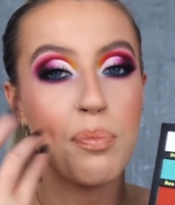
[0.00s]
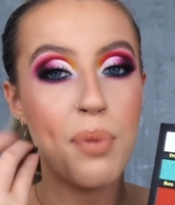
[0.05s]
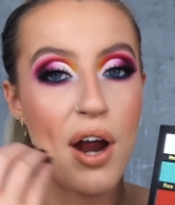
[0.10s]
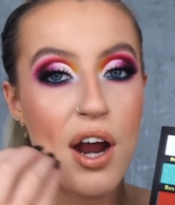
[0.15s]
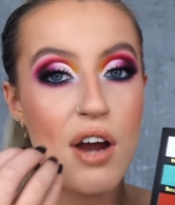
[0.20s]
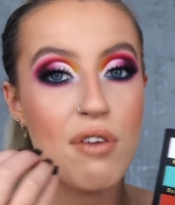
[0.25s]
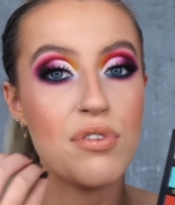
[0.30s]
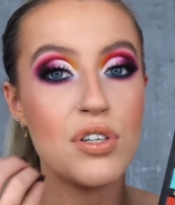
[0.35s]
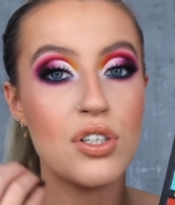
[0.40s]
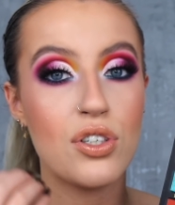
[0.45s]

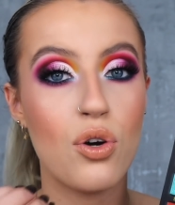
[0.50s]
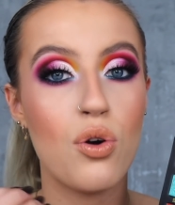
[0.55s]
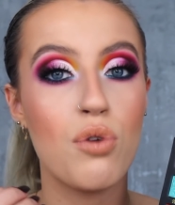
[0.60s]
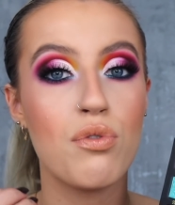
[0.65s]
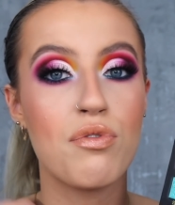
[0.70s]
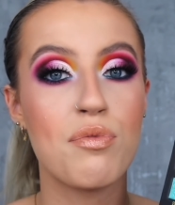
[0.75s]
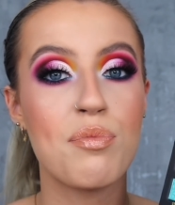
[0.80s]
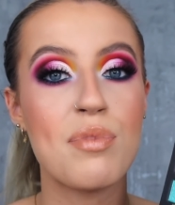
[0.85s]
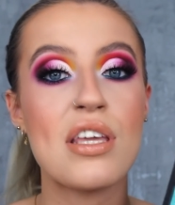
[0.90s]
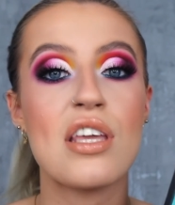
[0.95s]
perfect go
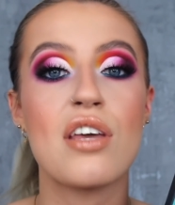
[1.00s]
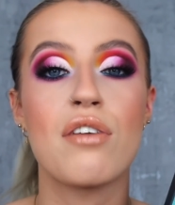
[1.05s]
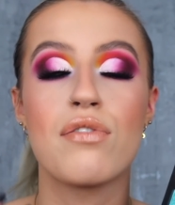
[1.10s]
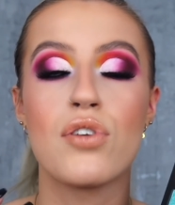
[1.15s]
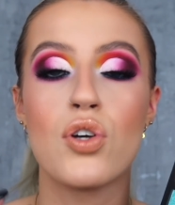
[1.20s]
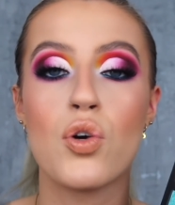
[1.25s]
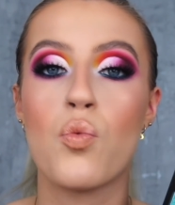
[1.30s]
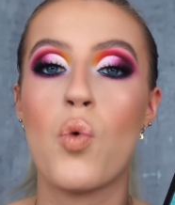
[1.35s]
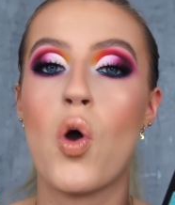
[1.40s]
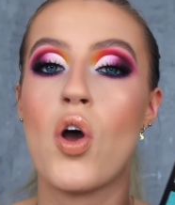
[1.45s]
for me if
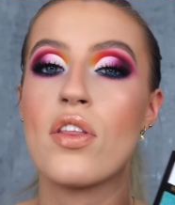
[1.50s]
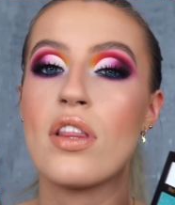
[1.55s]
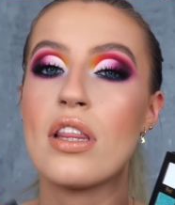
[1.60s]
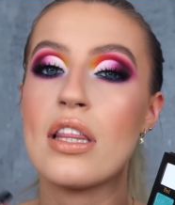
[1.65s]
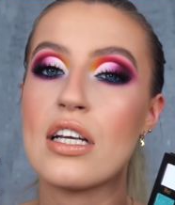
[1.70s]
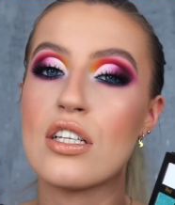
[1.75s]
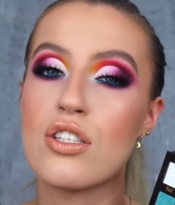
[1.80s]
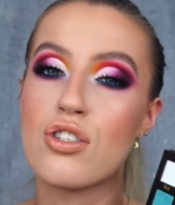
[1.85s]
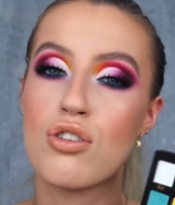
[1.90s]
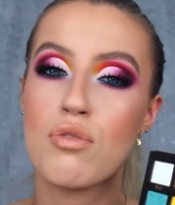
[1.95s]
you're wanting
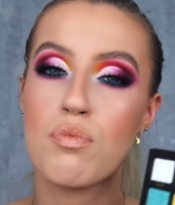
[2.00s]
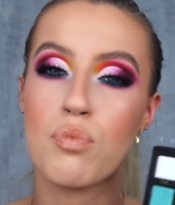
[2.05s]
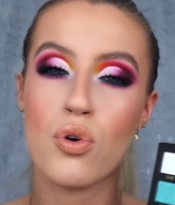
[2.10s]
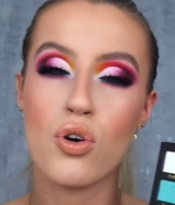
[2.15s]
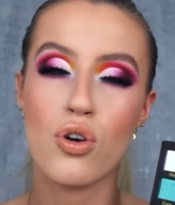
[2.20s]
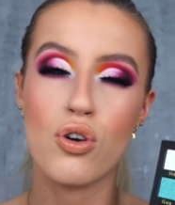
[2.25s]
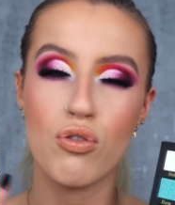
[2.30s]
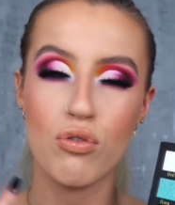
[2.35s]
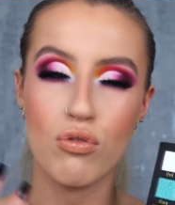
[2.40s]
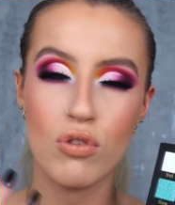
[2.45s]
that
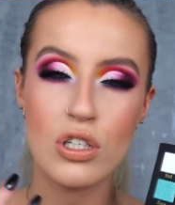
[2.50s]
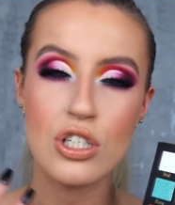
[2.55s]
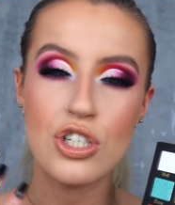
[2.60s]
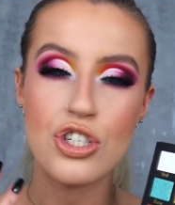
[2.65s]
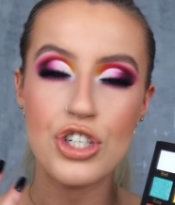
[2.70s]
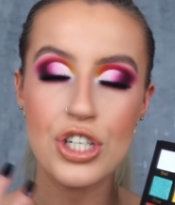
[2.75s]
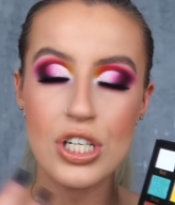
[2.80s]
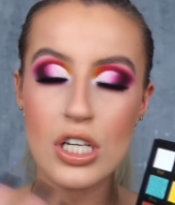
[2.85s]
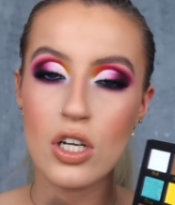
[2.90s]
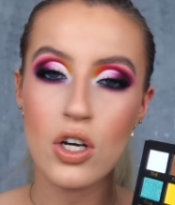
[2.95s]
super
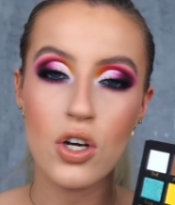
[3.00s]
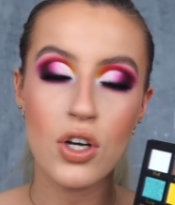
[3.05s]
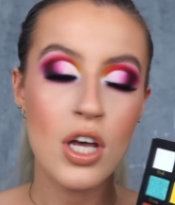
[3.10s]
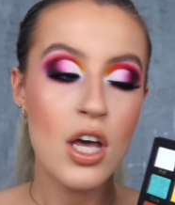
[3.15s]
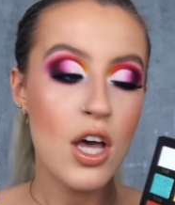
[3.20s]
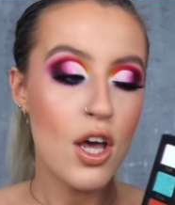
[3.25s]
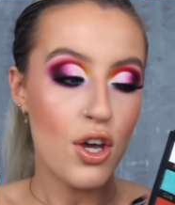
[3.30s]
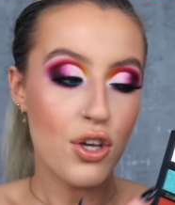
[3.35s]
grungy look.